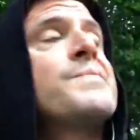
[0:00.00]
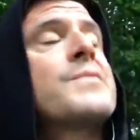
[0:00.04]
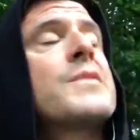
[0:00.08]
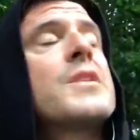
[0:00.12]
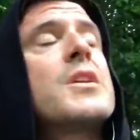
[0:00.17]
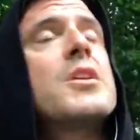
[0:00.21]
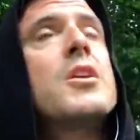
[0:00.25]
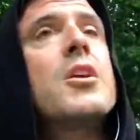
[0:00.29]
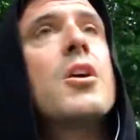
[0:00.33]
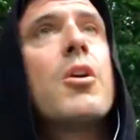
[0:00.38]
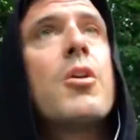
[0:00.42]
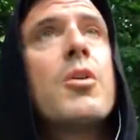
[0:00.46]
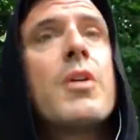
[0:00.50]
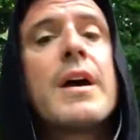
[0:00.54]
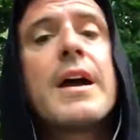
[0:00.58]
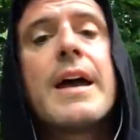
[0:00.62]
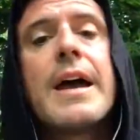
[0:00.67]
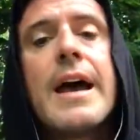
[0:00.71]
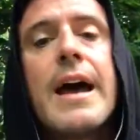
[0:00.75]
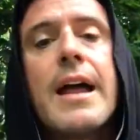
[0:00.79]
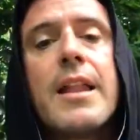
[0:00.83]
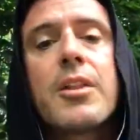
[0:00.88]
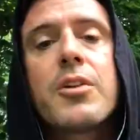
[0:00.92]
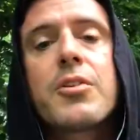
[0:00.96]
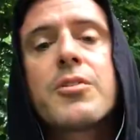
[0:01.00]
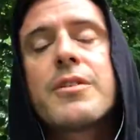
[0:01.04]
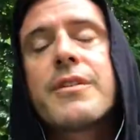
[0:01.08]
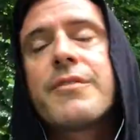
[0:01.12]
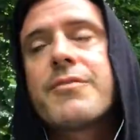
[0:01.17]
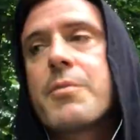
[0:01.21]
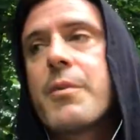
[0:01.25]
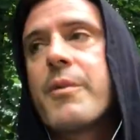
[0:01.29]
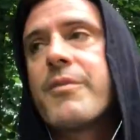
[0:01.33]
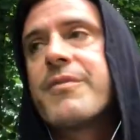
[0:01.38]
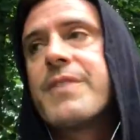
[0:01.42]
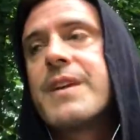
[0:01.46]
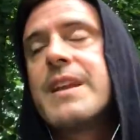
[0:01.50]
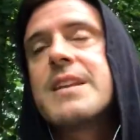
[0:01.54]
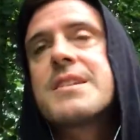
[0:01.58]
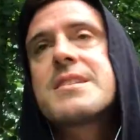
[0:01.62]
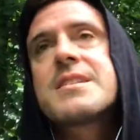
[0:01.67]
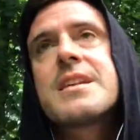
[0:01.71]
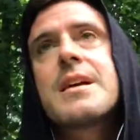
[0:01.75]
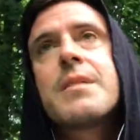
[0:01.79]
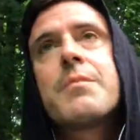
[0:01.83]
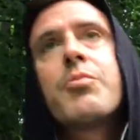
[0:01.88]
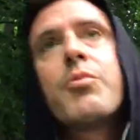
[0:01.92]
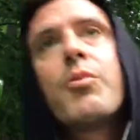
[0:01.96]
you know, I learned it from a fitness
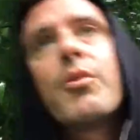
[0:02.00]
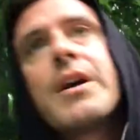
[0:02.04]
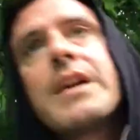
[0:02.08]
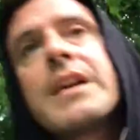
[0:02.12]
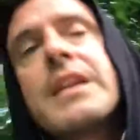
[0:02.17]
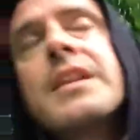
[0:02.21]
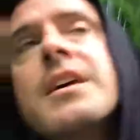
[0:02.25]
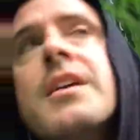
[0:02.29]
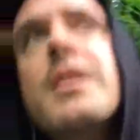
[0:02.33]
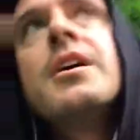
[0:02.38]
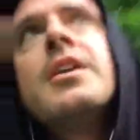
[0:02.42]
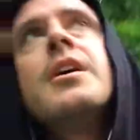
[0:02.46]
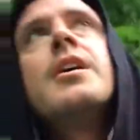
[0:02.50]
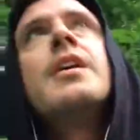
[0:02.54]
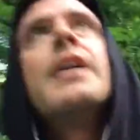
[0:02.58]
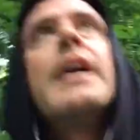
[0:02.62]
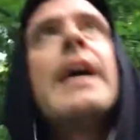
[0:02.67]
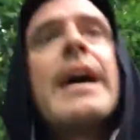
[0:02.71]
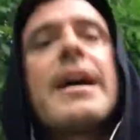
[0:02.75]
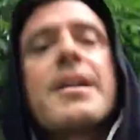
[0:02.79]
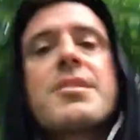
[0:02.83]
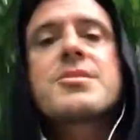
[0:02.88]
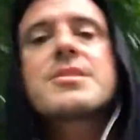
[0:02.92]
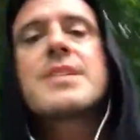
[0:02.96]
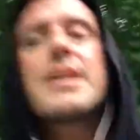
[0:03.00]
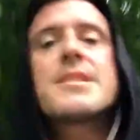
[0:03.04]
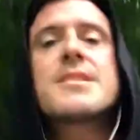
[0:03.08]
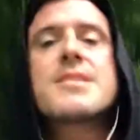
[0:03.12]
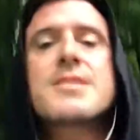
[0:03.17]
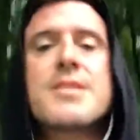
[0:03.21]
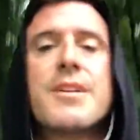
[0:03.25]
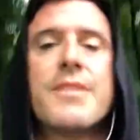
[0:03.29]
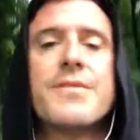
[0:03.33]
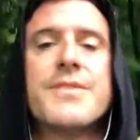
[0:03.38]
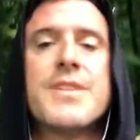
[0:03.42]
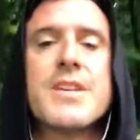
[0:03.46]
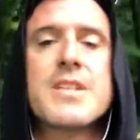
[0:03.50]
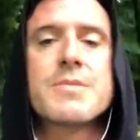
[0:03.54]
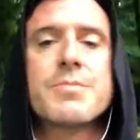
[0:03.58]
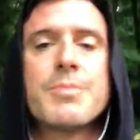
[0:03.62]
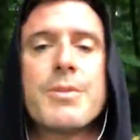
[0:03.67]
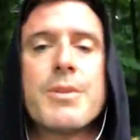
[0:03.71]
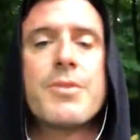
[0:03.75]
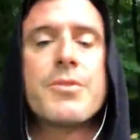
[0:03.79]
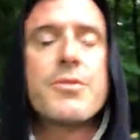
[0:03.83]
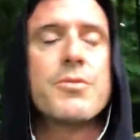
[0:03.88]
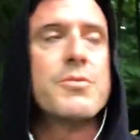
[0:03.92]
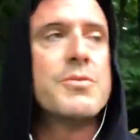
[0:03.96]
standpoint, exercise and self
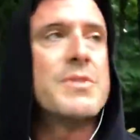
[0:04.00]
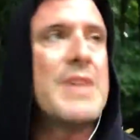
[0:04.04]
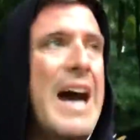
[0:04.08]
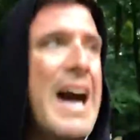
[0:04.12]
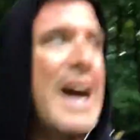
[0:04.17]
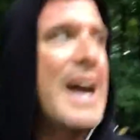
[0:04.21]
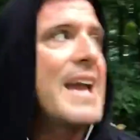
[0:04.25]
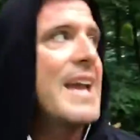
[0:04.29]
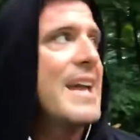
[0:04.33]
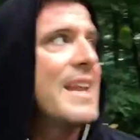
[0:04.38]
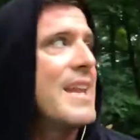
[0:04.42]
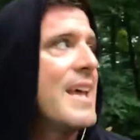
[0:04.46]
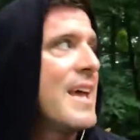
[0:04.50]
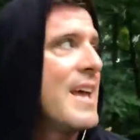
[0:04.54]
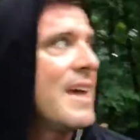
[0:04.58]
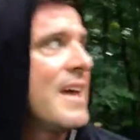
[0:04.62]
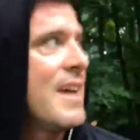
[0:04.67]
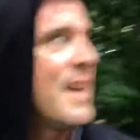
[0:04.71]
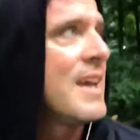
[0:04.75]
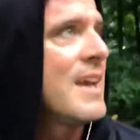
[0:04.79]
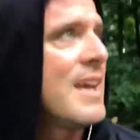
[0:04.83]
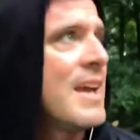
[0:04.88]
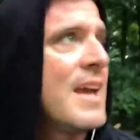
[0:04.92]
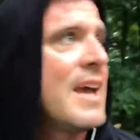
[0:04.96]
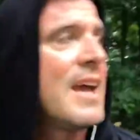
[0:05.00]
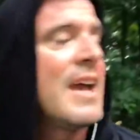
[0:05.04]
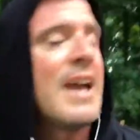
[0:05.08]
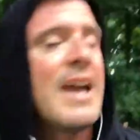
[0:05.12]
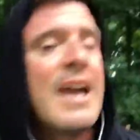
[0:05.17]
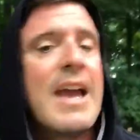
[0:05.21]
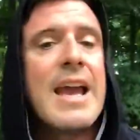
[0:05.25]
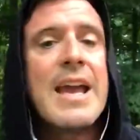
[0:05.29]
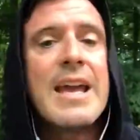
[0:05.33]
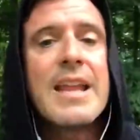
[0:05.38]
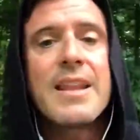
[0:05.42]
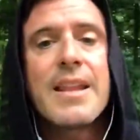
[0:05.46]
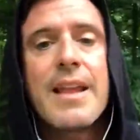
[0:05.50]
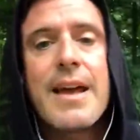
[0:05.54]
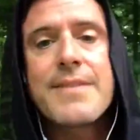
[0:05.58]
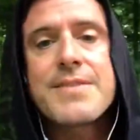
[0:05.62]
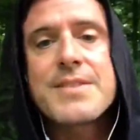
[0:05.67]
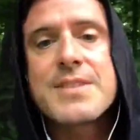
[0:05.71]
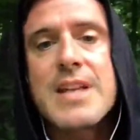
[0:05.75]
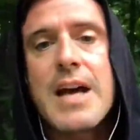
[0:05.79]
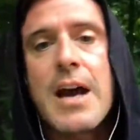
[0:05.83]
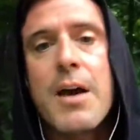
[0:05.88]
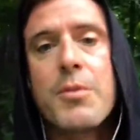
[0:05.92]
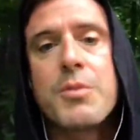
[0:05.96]
discipline through diet and
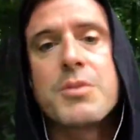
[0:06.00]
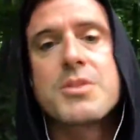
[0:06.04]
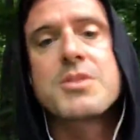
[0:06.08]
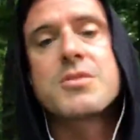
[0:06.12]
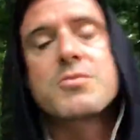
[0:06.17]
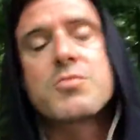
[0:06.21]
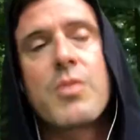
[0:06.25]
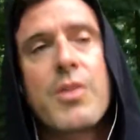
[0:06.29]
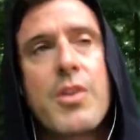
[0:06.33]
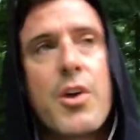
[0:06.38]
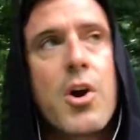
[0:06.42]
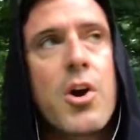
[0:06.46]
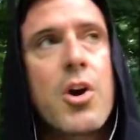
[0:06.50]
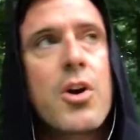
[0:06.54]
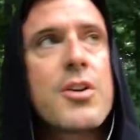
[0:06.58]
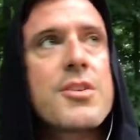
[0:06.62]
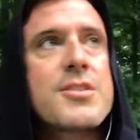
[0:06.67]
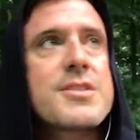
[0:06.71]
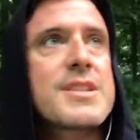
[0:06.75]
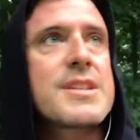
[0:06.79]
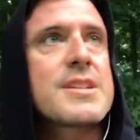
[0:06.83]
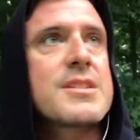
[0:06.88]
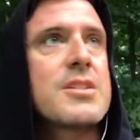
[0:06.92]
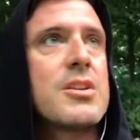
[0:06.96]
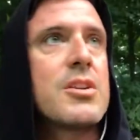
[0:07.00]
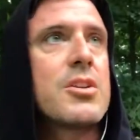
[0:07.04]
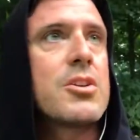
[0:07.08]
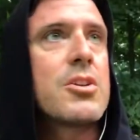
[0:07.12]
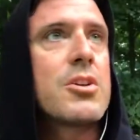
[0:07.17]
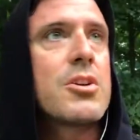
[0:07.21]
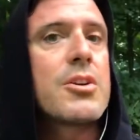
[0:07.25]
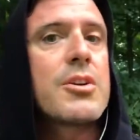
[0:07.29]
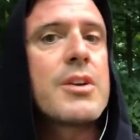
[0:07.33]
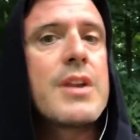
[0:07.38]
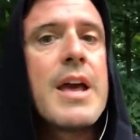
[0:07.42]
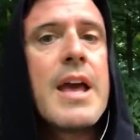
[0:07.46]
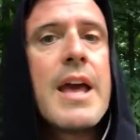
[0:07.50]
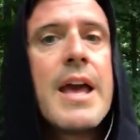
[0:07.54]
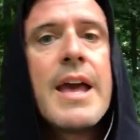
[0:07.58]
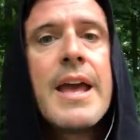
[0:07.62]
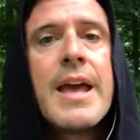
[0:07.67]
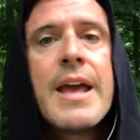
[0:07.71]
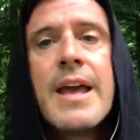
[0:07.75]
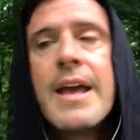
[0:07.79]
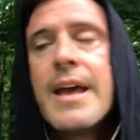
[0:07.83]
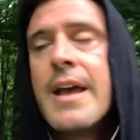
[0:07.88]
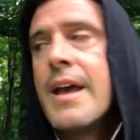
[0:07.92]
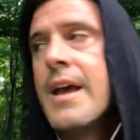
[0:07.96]
lifestyle, which is one of the hardest things to learn.
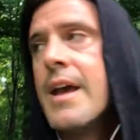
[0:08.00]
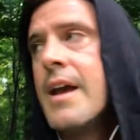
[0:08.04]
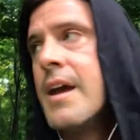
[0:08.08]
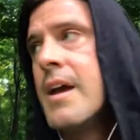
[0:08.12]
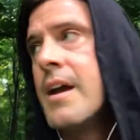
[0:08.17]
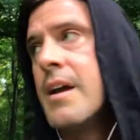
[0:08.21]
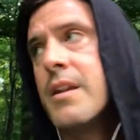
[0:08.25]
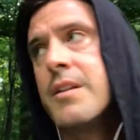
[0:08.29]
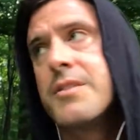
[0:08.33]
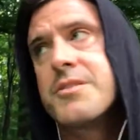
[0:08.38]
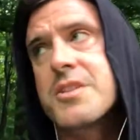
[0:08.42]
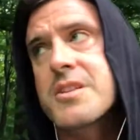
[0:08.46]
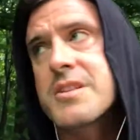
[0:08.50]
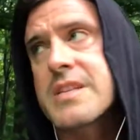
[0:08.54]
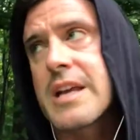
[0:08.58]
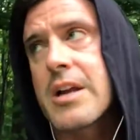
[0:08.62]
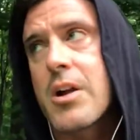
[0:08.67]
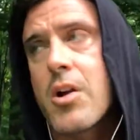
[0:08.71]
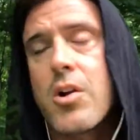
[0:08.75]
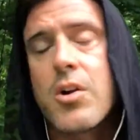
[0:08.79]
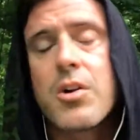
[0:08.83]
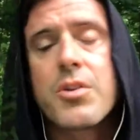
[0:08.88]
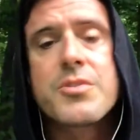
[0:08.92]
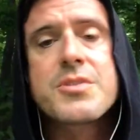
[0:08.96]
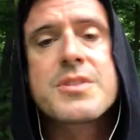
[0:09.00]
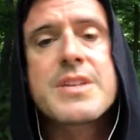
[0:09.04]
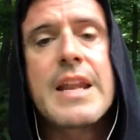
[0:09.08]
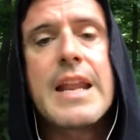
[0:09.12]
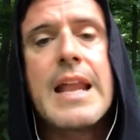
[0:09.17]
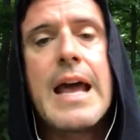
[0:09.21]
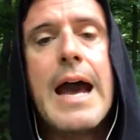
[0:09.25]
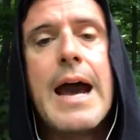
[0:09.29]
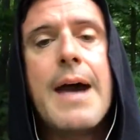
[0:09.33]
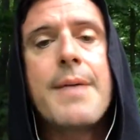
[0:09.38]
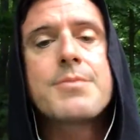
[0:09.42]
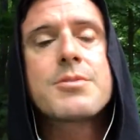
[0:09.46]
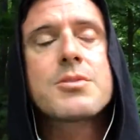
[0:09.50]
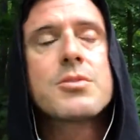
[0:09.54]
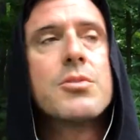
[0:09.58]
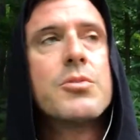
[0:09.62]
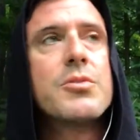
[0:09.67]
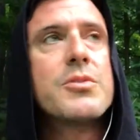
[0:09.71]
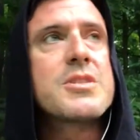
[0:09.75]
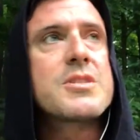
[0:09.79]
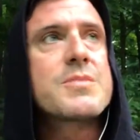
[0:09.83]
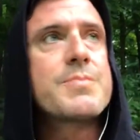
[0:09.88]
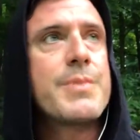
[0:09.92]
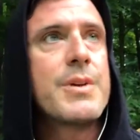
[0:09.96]
Just like Arnold said, it
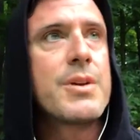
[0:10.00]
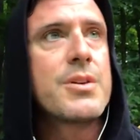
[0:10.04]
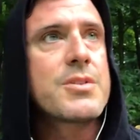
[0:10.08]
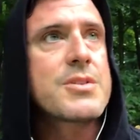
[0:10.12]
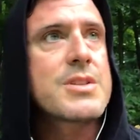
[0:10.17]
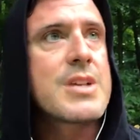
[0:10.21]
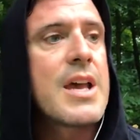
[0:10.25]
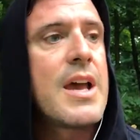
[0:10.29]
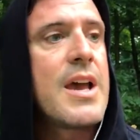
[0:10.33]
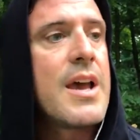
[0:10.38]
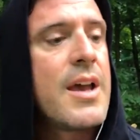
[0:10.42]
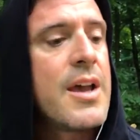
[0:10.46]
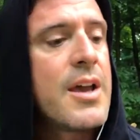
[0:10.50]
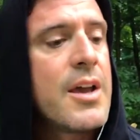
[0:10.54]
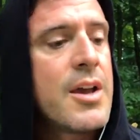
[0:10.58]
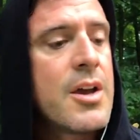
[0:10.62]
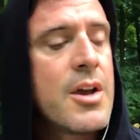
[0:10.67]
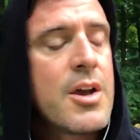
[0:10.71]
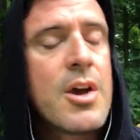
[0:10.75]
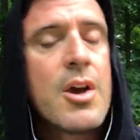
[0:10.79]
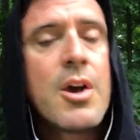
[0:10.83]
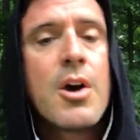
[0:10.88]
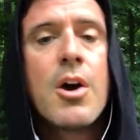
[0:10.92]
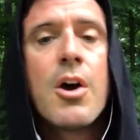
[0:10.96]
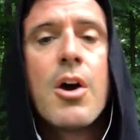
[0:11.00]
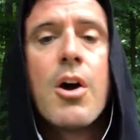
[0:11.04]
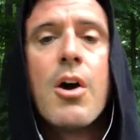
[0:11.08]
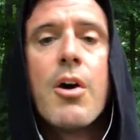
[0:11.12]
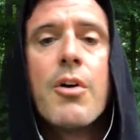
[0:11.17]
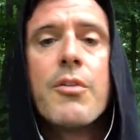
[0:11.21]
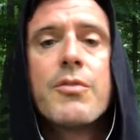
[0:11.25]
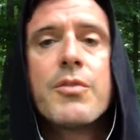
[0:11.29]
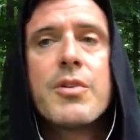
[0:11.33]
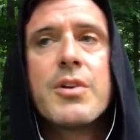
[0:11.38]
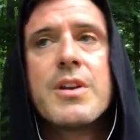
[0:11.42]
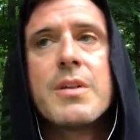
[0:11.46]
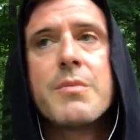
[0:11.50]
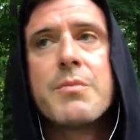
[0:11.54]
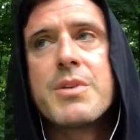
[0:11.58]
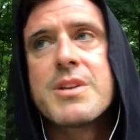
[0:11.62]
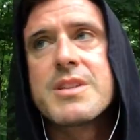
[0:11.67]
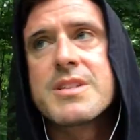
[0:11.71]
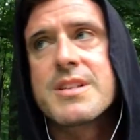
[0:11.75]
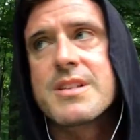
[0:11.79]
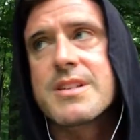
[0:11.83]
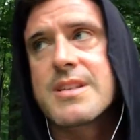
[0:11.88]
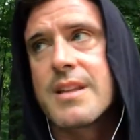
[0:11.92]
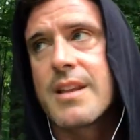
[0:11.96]
absolutely spills over into
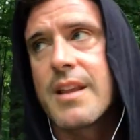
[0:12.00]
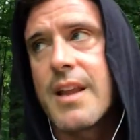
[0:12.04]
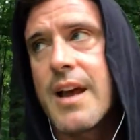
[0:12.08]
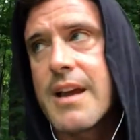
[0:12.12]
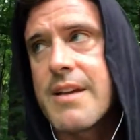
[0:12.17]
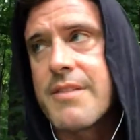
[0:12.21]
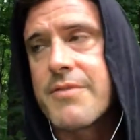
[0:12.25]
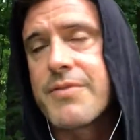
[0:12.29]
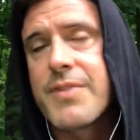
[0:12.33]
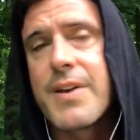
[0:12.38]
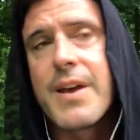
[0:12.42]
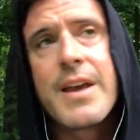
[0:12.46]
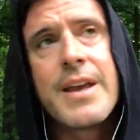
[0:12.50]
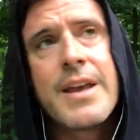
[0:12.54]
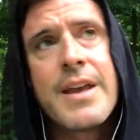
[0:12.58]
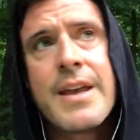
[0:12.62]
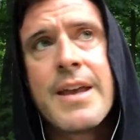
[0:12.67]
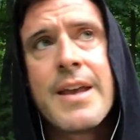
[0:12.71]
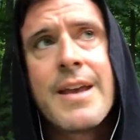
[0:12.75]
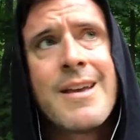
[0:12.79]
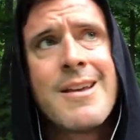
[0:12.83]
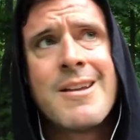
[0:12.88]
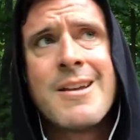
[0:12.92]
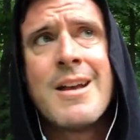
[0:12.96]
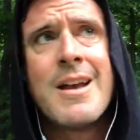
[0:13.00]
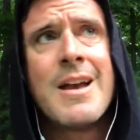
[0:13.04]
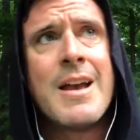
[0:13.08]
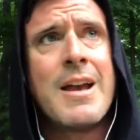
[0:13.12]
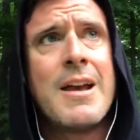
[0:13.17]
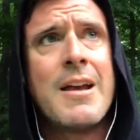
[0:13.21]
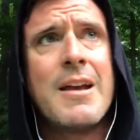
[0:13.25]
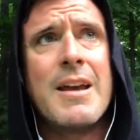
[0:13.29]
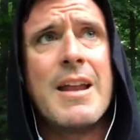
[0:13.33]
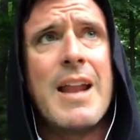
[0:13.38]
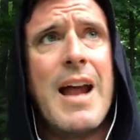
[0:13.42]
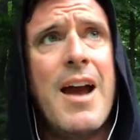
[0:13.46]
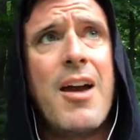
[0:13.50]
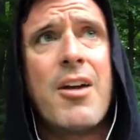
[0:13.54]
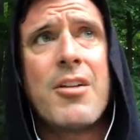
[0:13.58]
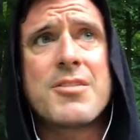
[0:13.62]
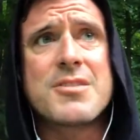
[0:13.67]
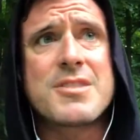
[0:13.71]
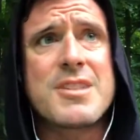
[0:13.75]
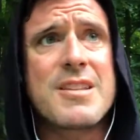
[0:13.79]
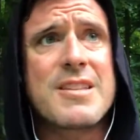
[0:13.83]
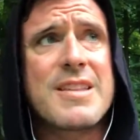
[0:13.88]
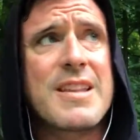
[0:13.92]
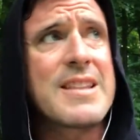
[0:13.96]
business and life. And I
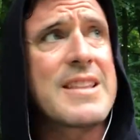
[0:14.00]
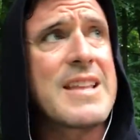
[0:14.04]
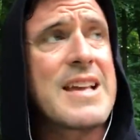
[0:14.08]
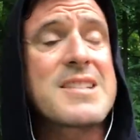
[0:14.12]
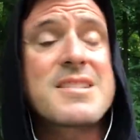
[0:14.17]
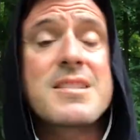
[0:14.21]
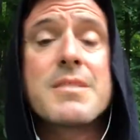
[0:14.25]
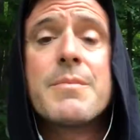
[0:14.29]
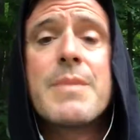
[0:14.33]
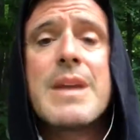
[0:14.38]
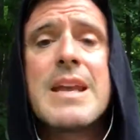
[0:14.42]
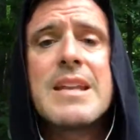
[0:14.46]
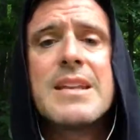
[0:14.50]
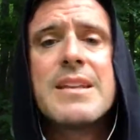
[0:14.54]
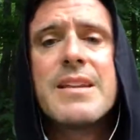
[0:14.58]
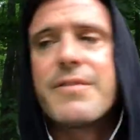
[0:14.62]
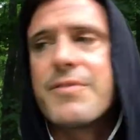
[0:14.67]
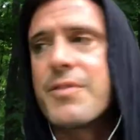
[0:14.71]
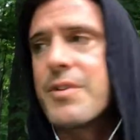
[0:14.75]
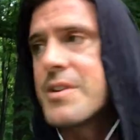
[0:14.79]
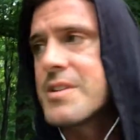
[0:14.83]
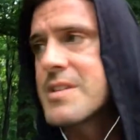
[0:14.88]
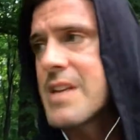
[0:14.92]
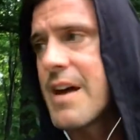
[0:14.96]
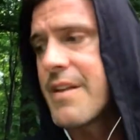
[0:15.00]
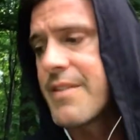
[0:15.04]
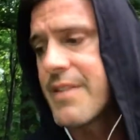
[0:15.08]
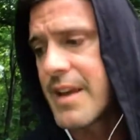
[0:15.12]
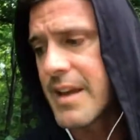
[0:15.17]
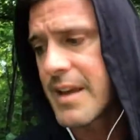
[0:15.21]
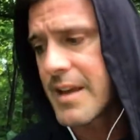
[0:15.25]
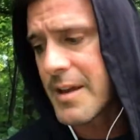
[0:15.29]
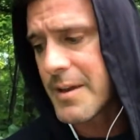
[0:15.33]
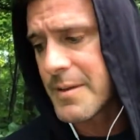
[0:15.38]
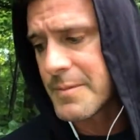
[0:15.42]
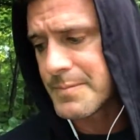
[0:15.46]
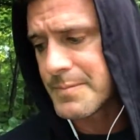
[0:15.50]
honestly think that's the main difference. I think